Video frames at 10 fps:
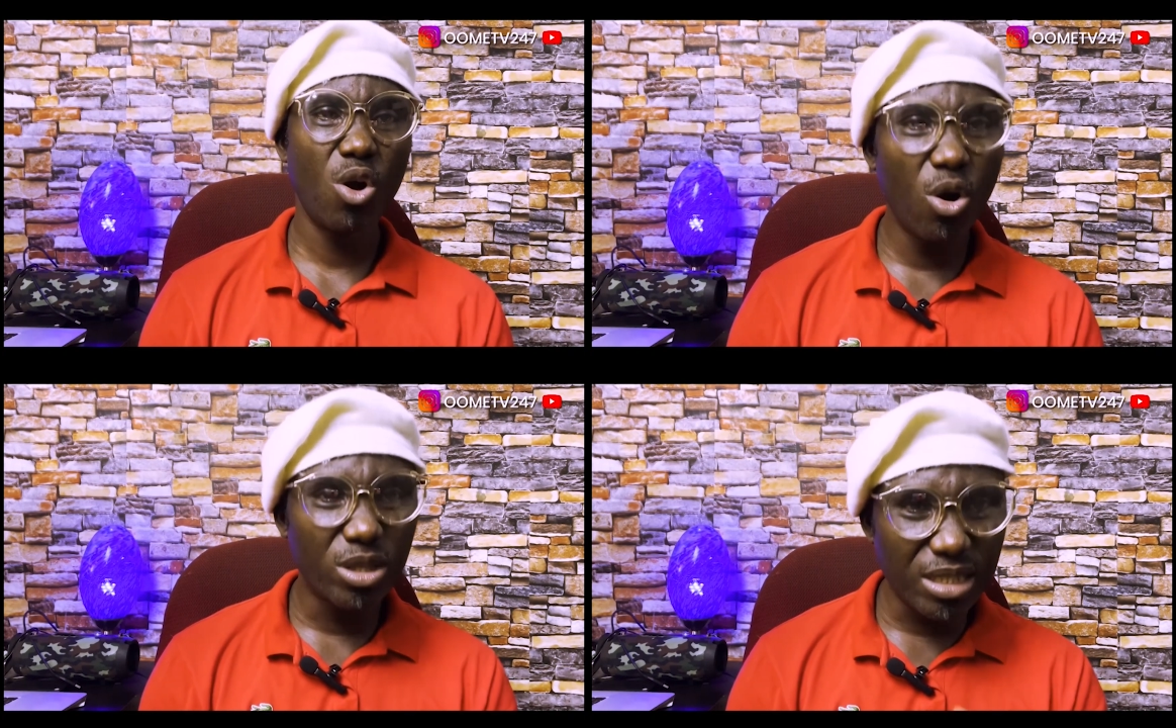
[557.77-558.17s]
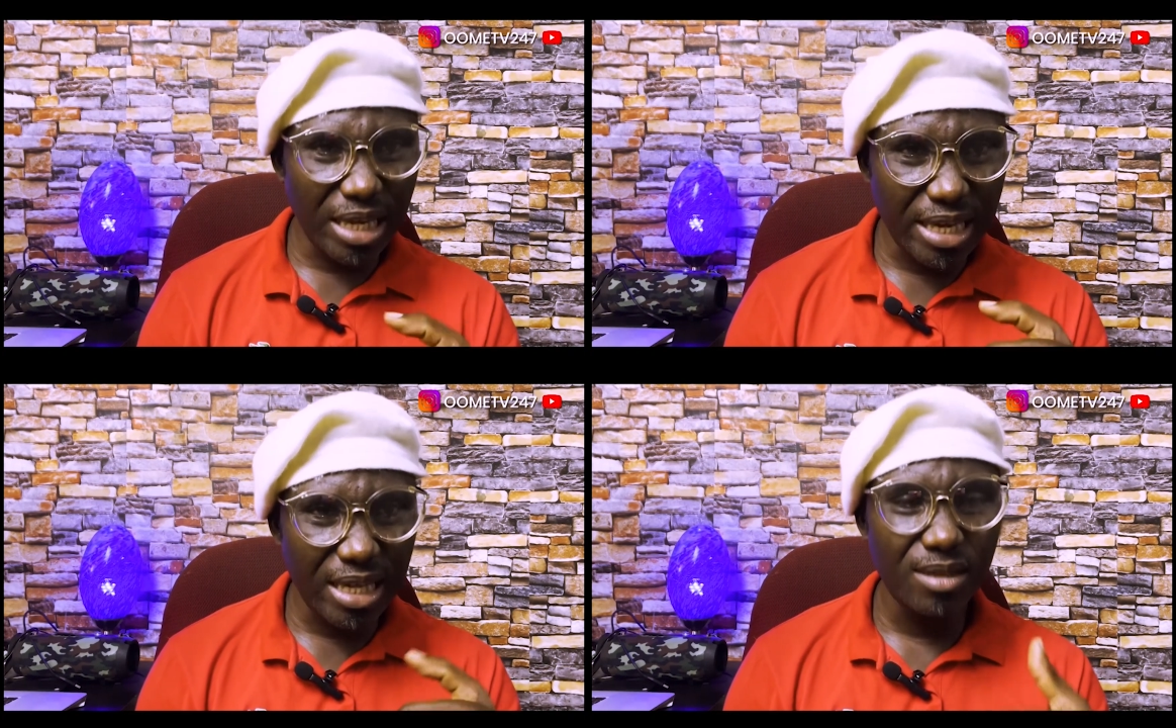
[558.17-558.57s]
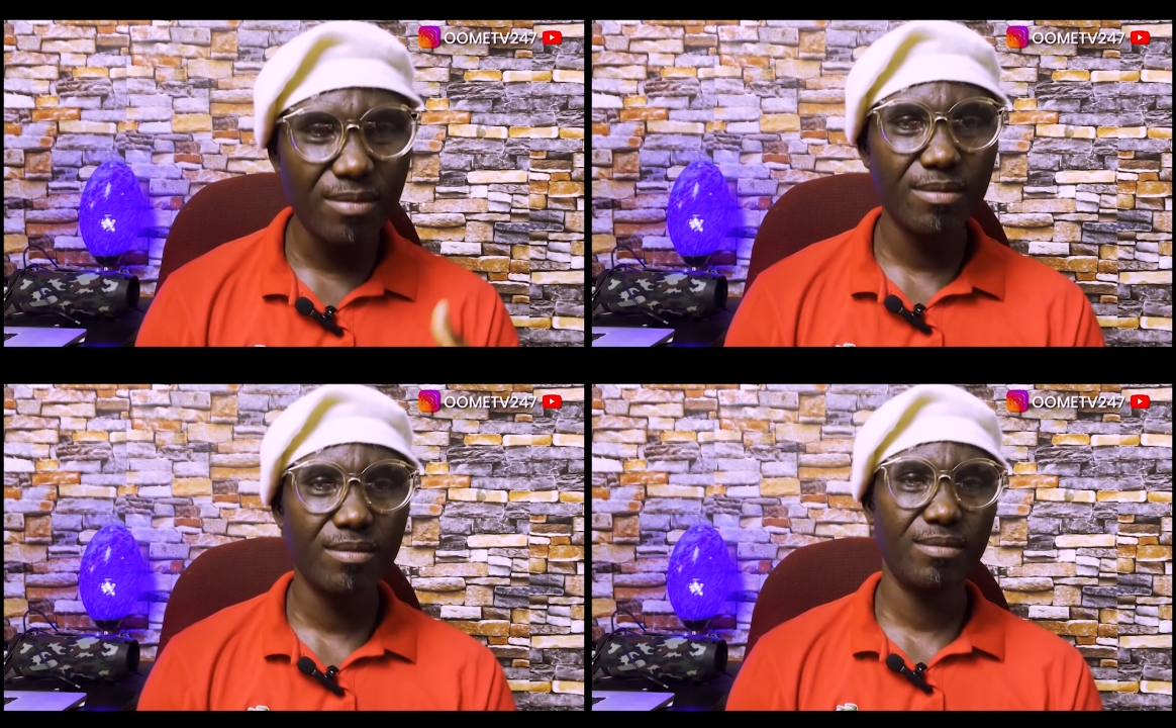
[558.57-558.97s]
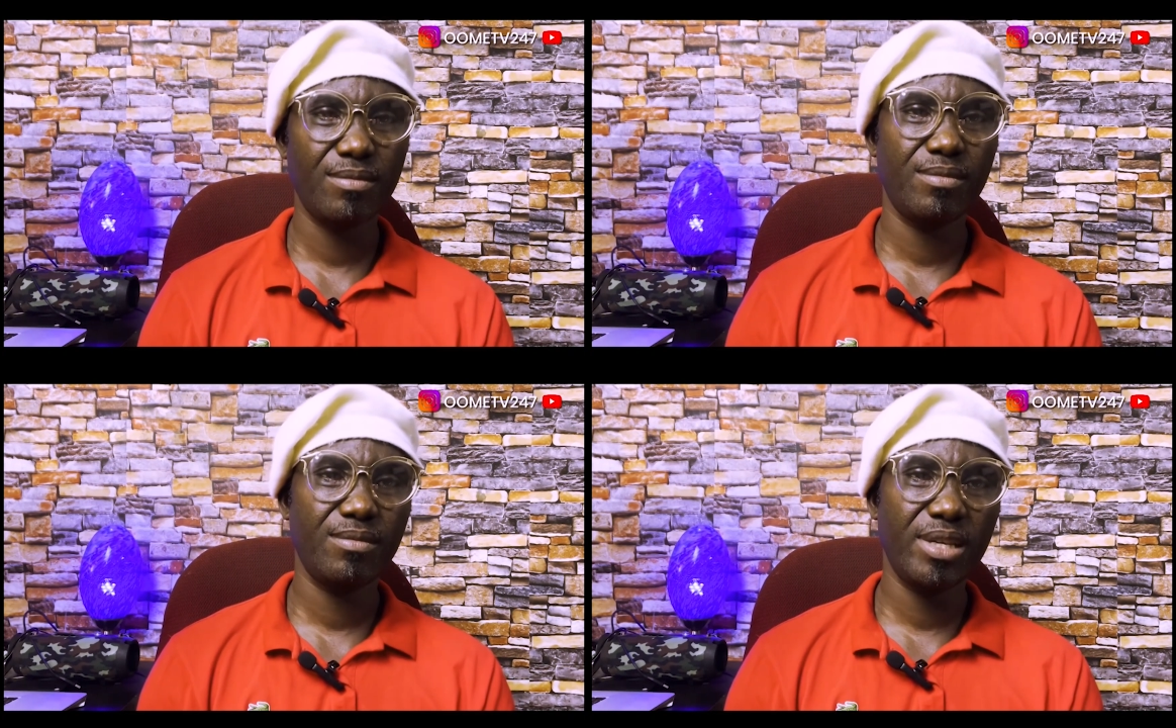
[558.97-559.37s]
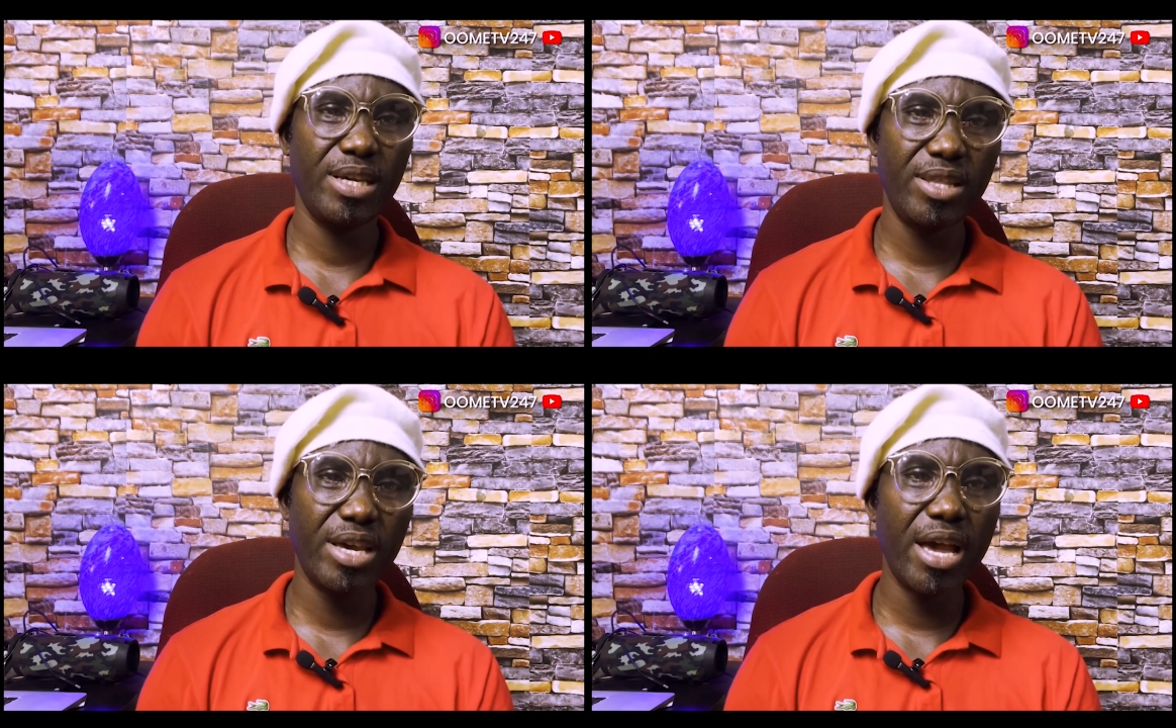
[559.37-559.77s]
or taking
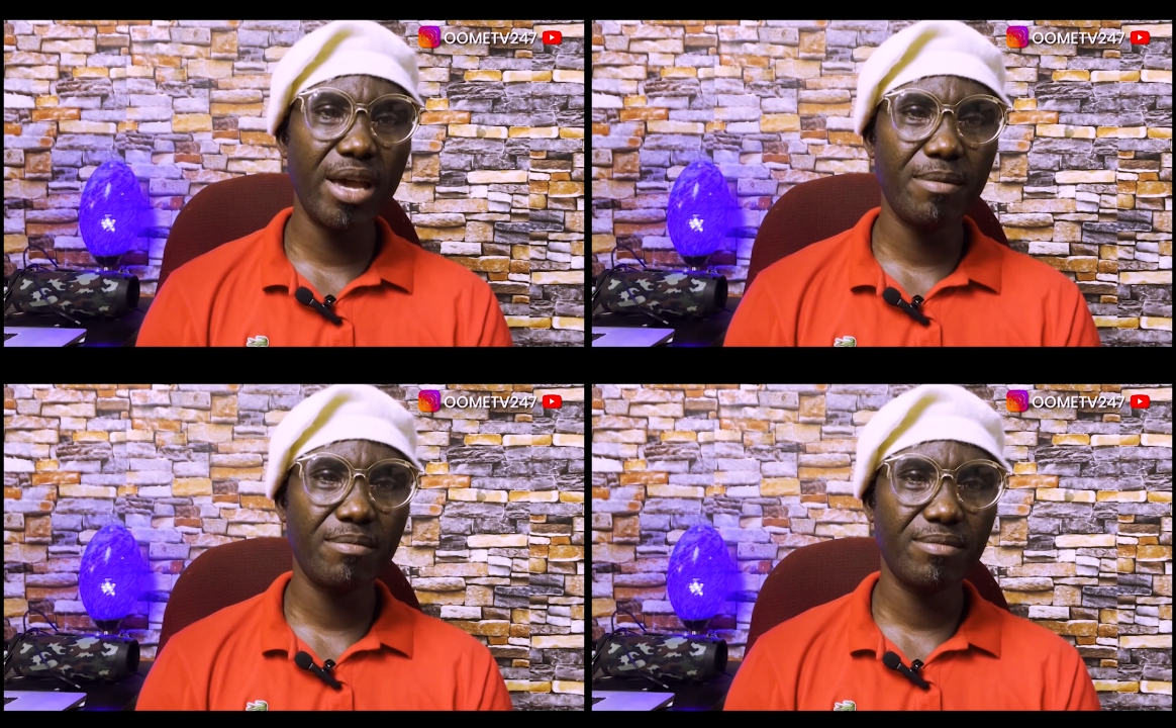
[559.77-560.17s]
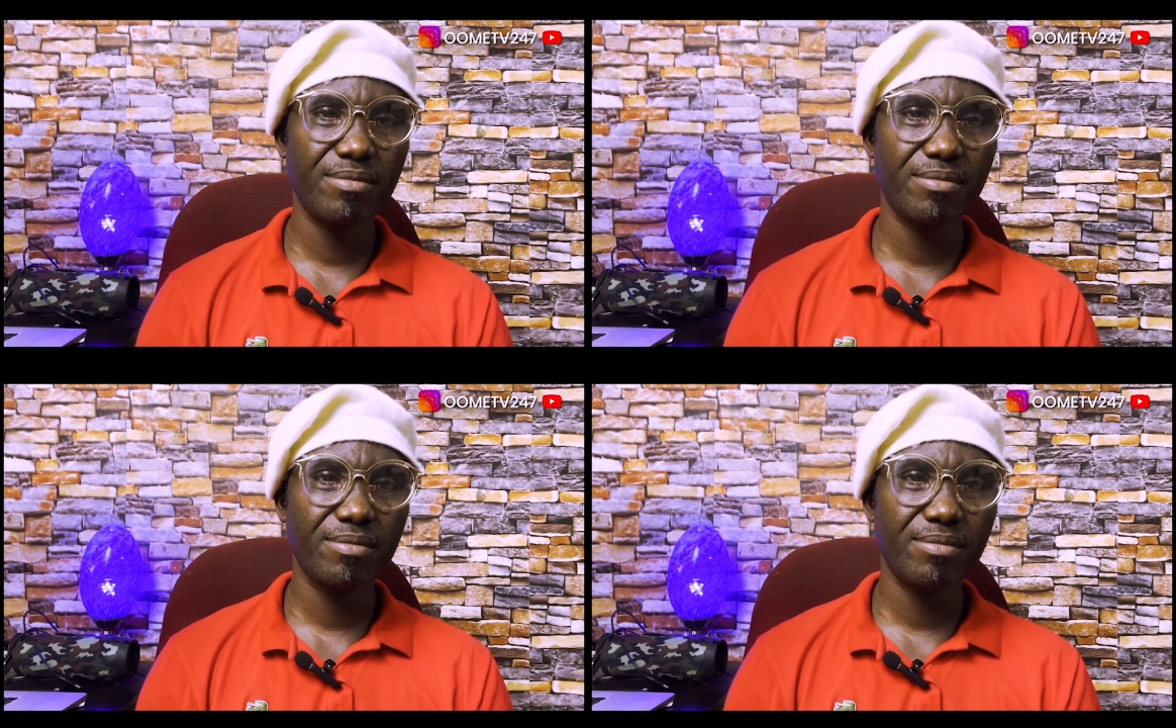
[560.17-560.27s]
in their hair.